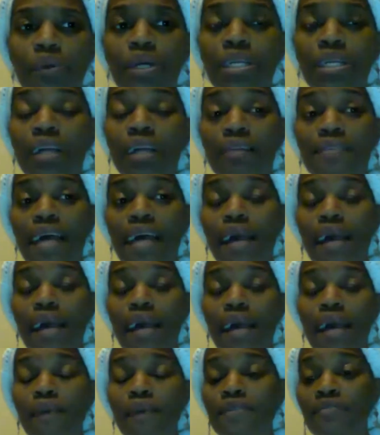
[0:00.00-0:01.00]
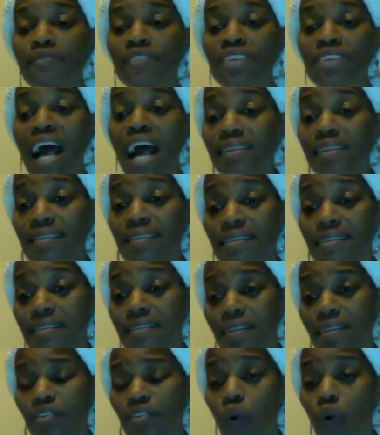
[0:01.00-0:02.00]
putting all types of toxins
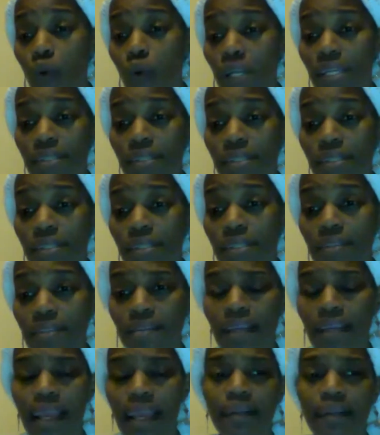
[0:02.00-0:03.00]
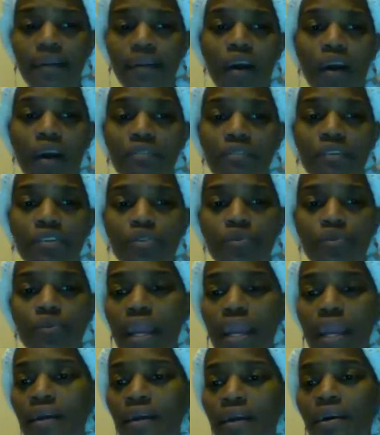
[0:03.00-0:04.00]
in toys and artificial
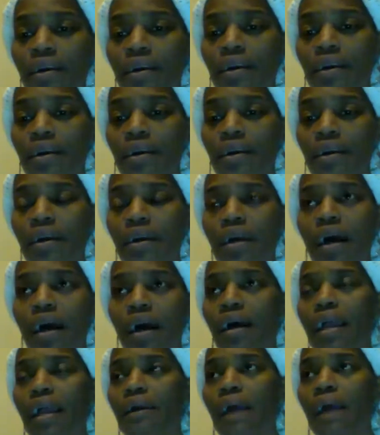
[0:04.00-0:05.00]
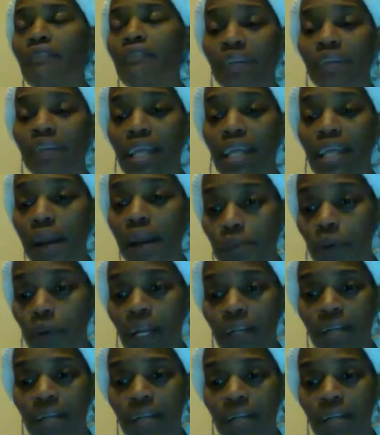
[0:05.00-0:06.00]
hair, African hair
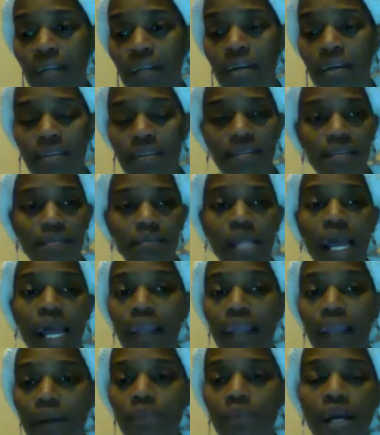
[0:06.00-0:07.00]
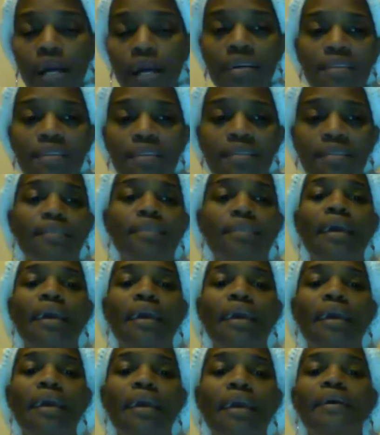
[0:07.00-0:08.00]
products, black hair products,
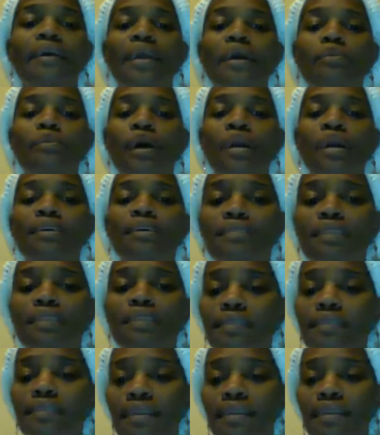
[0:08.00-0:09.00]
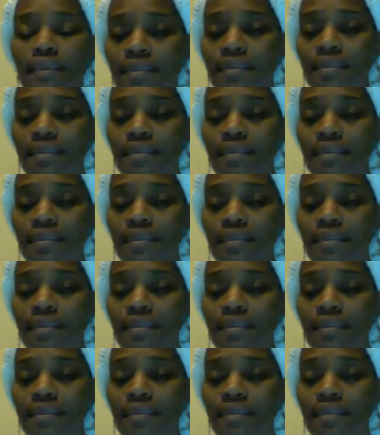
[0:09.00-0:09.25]
hair care products, and things like